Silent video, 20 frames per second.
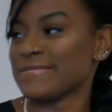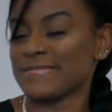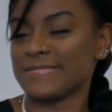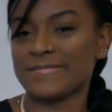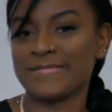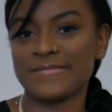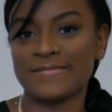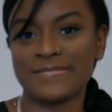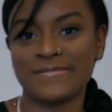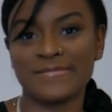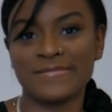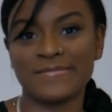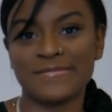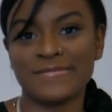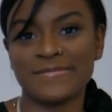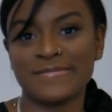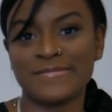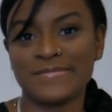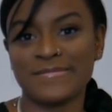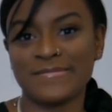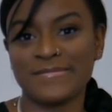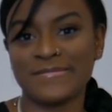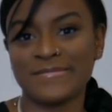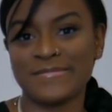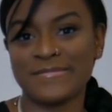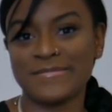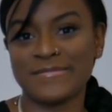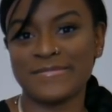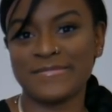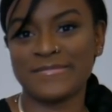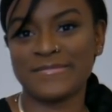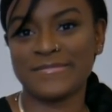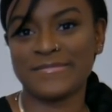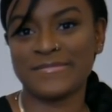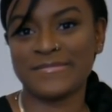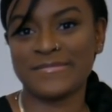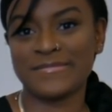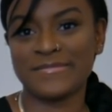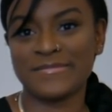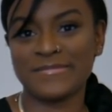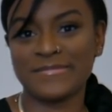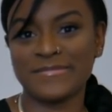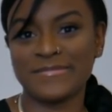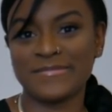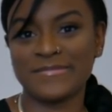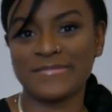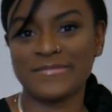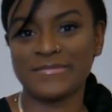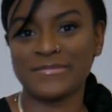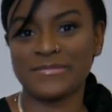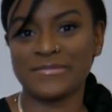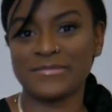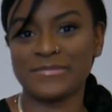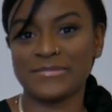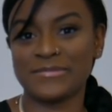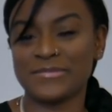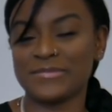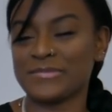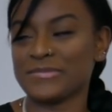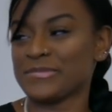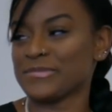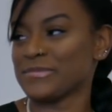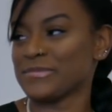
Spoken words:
This person isn't speaking.